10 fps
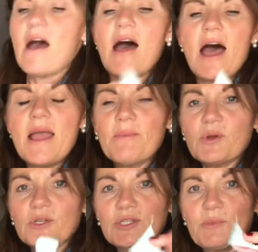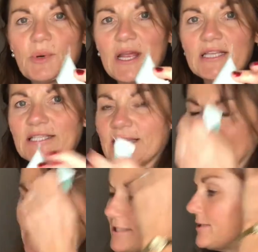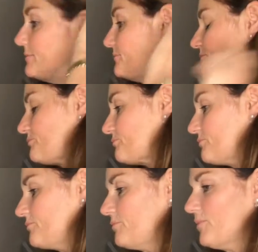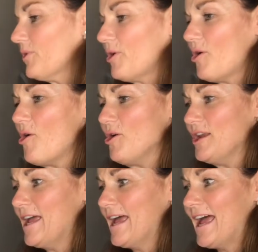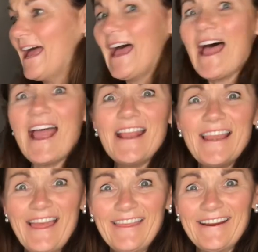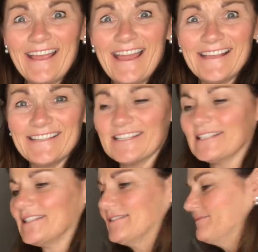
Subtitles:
I'm going to press this on another gadget,